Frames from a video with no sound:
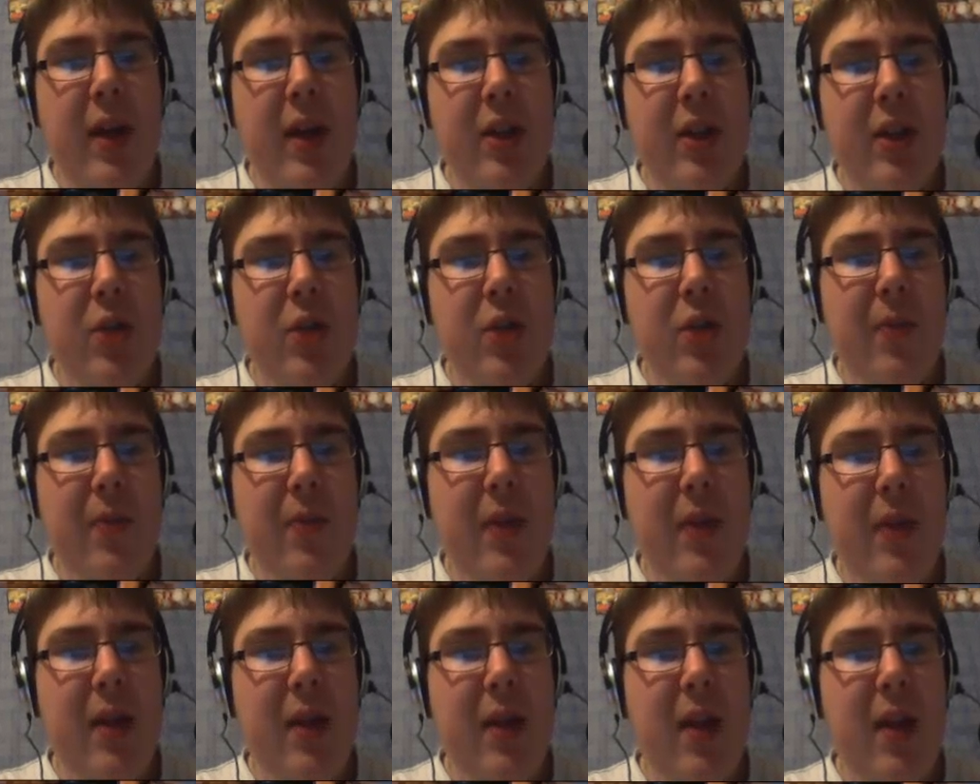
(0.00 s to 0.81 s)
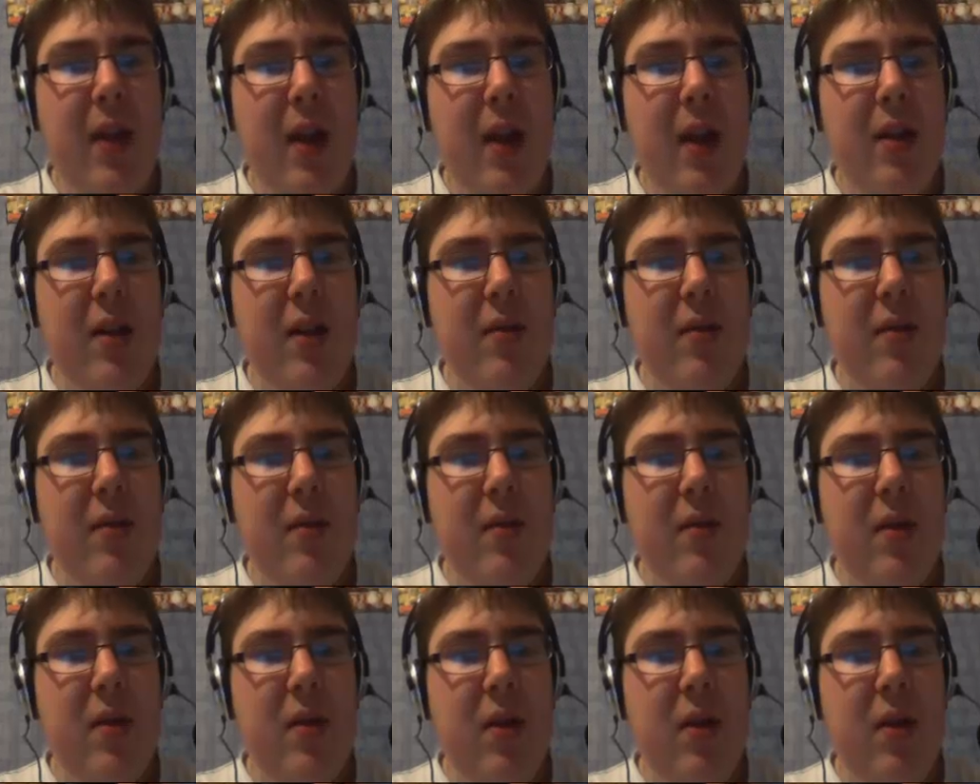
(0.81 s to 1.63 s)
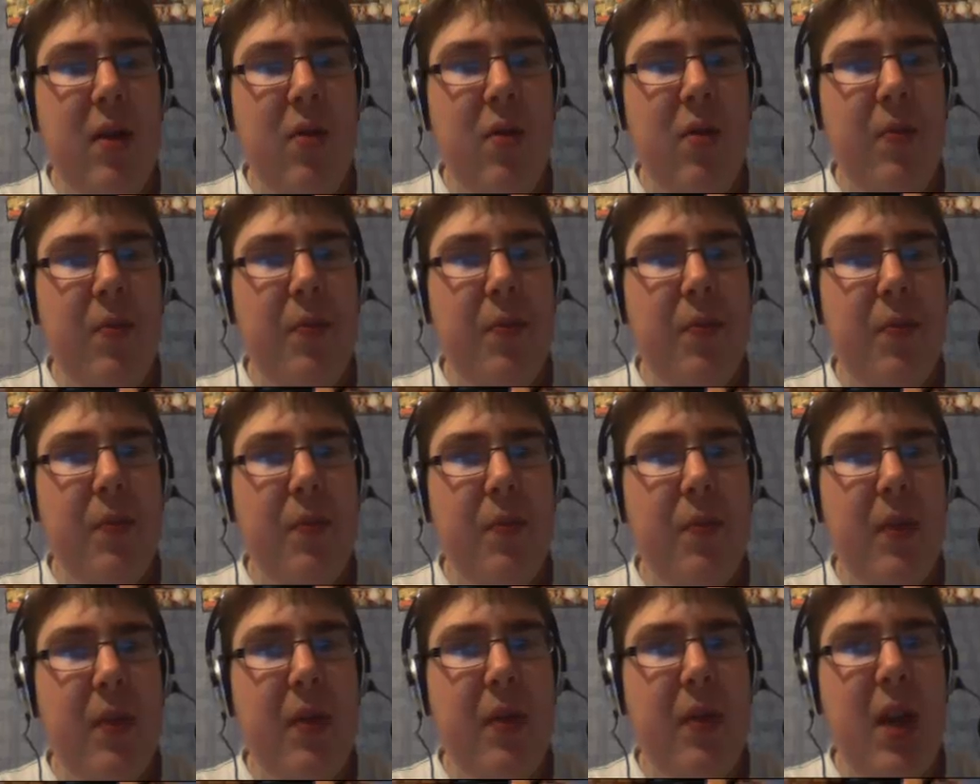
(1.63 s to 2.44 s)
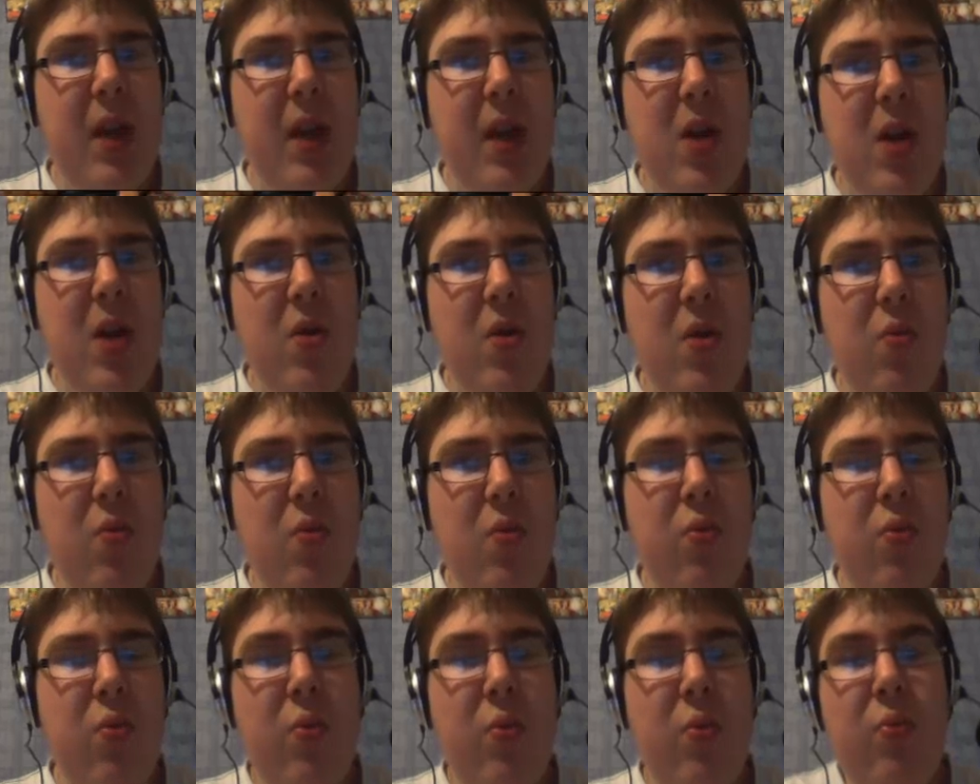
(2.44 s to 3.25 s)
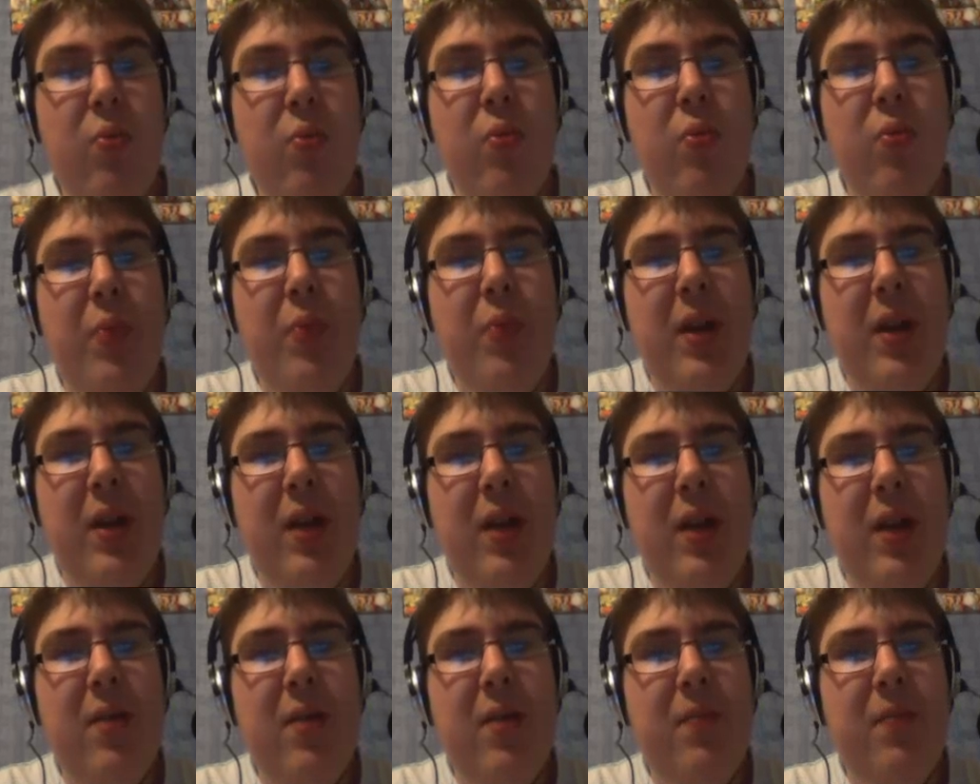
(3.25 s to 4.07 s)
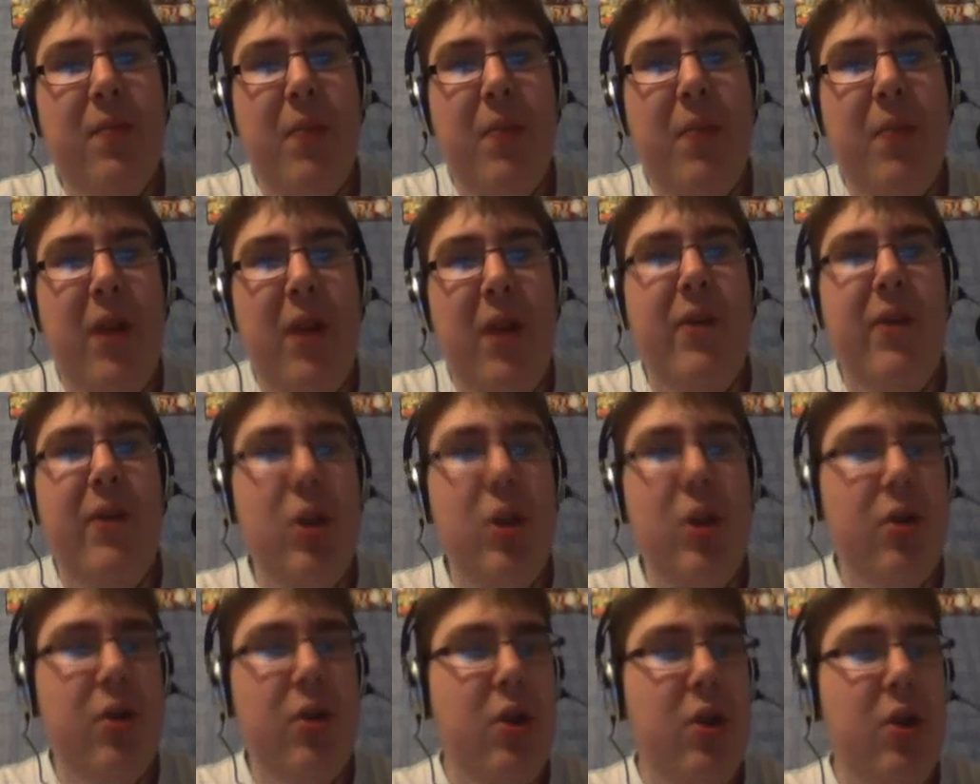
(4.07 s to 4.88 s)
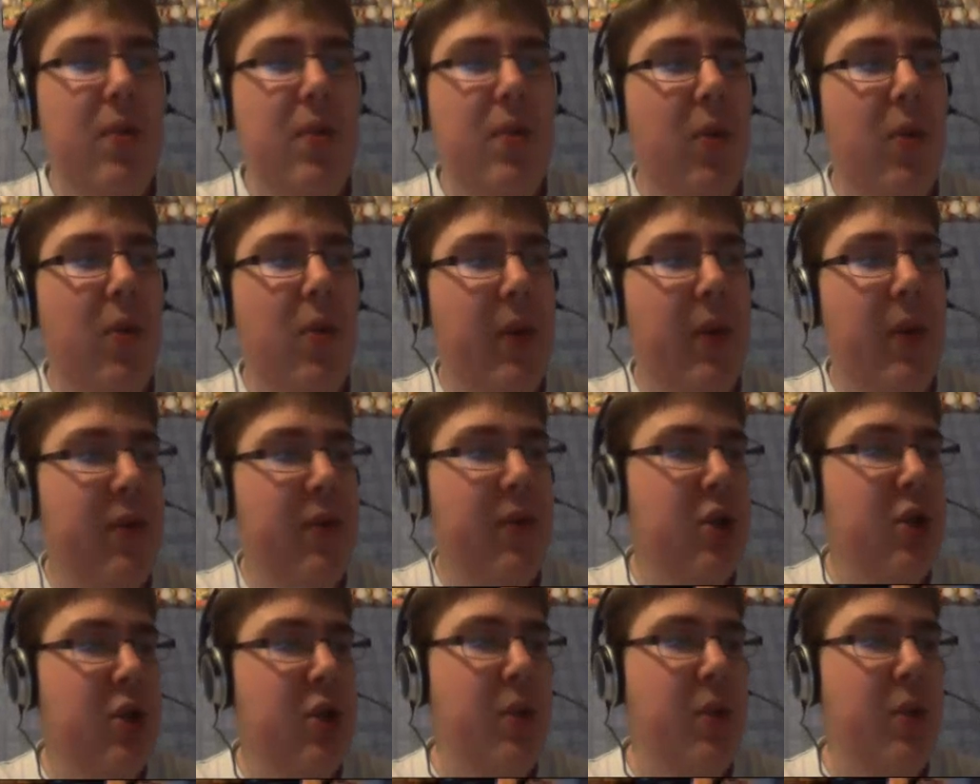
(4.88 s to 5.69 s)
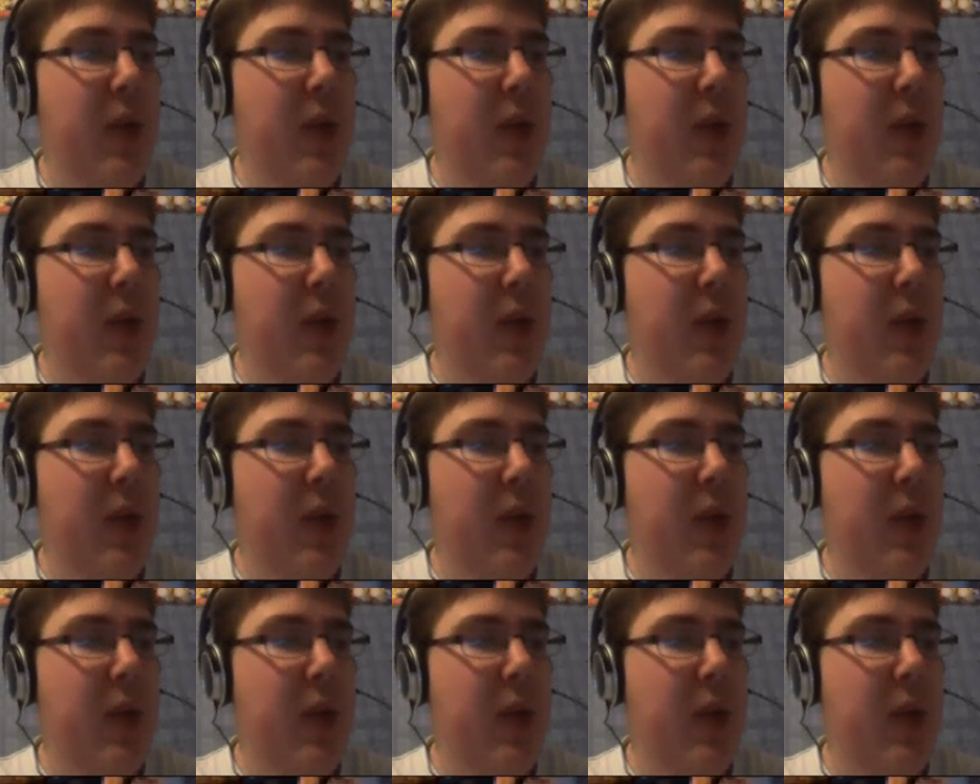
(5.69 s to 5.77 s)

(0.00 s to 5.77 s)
I don't think it's something that, you know, they would be like beneficial to them or